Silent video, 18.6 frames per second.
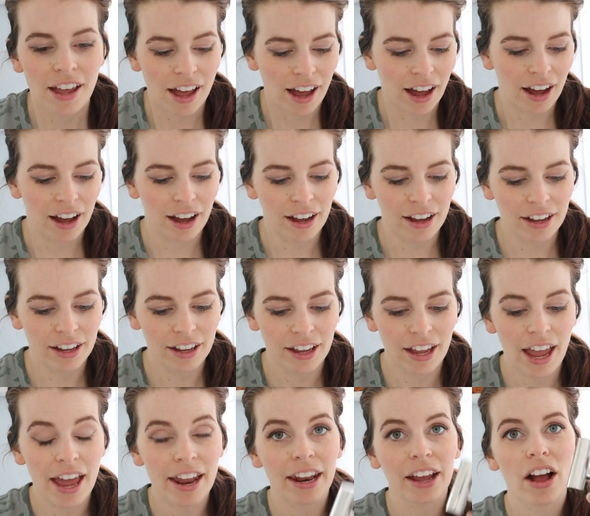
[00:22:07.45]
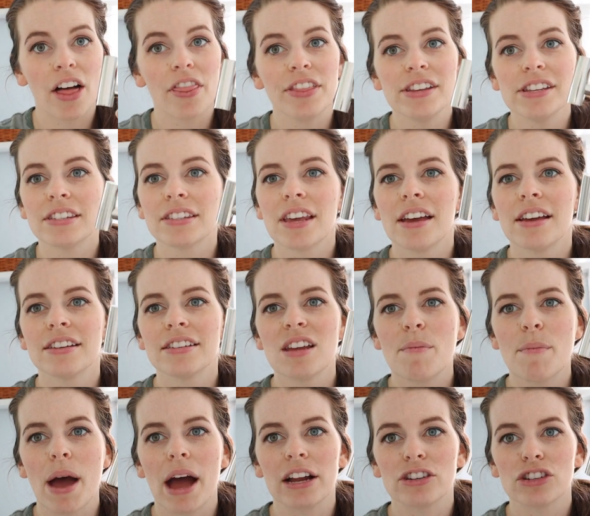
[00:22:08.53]
Uh, and I got these to
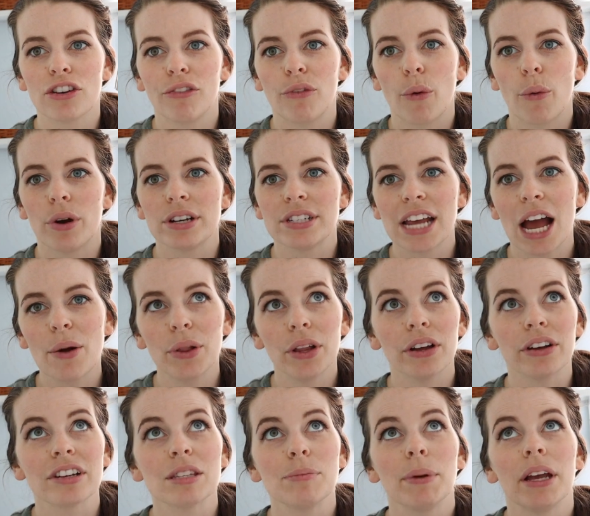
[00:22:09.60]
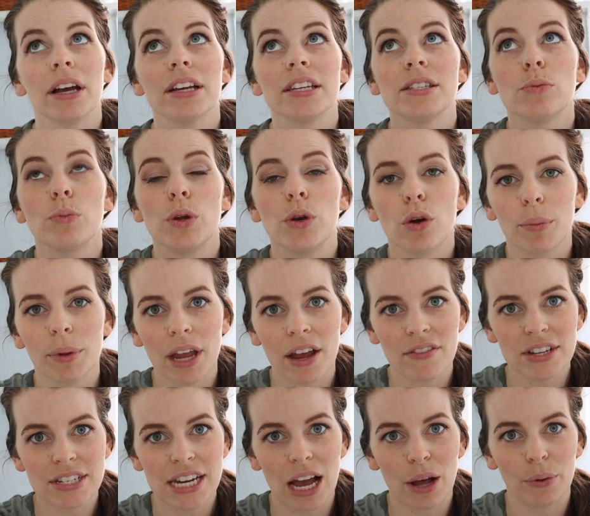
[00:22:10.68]
match for towel hooks because we normally have
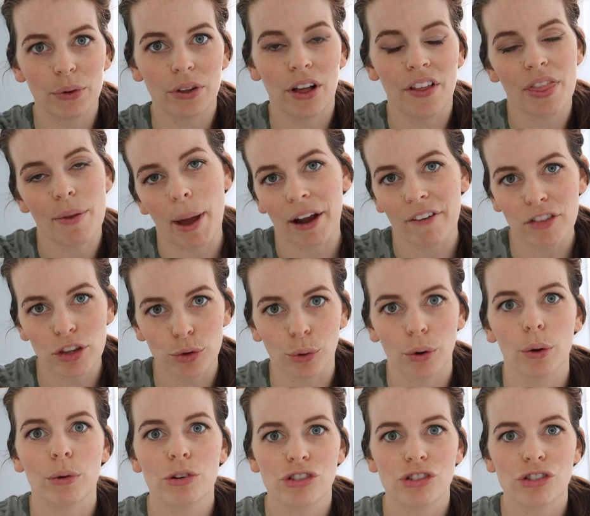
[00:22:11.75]
the towel on the back of the door,